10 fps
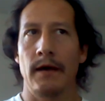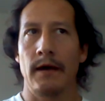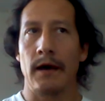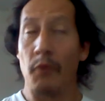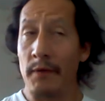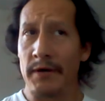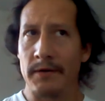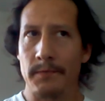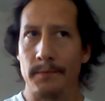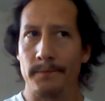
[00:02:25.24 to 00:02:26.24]
However,
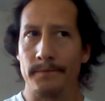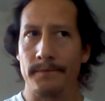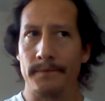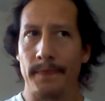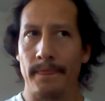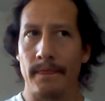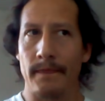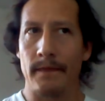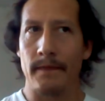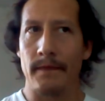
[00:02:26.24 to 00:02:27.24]

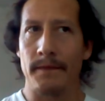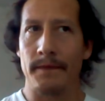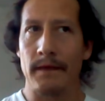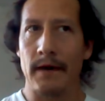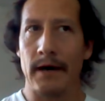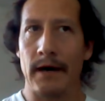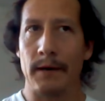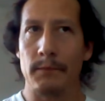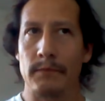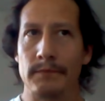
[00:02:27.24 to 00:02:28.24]

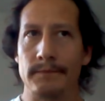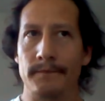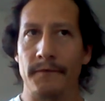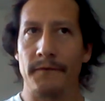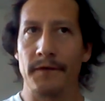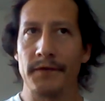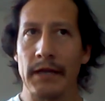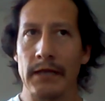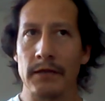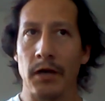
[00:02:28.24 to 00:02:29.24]
the
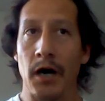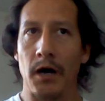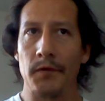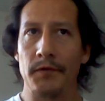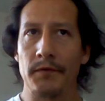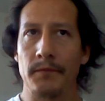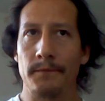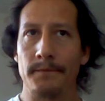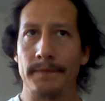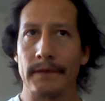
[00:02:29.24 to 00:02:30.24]
physical laws
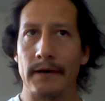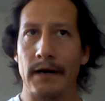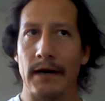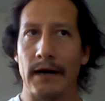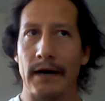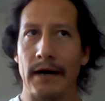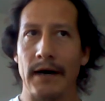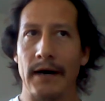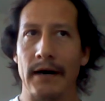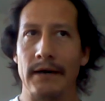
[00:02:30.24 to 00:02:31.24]

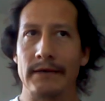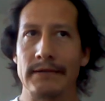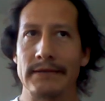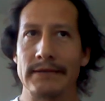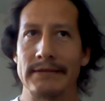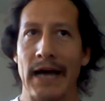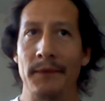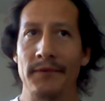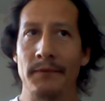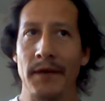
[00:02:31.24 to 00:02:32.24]
are time
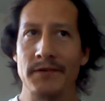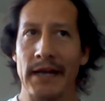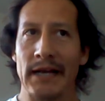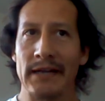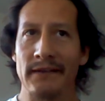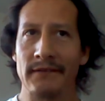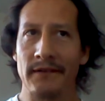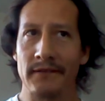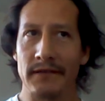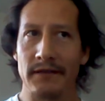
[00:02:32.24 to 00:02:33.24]
symmetrical
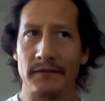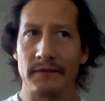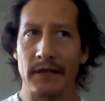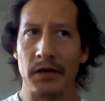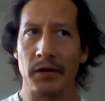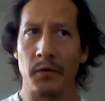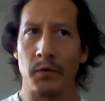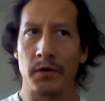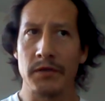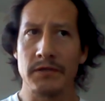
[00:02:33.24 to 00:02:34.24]
insensitive. In other
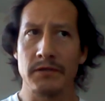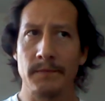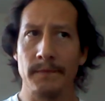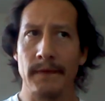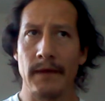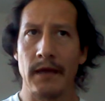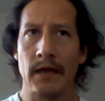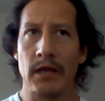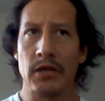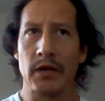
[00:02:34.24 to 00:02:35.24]
words,
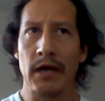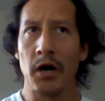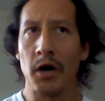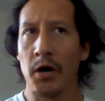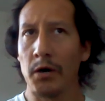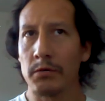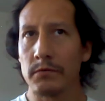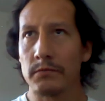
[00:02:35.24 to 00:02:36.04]
you can go